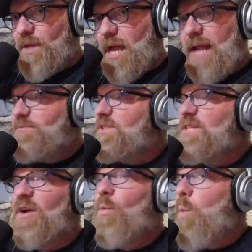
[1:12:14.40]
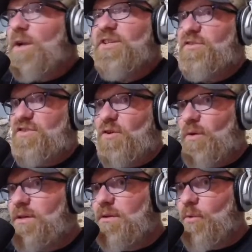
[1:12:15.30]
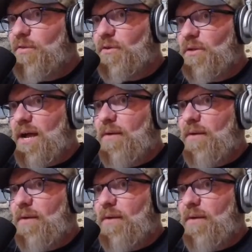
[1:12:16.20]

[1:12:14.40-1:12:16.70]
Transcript: And I'm just like, what are you doing with your life?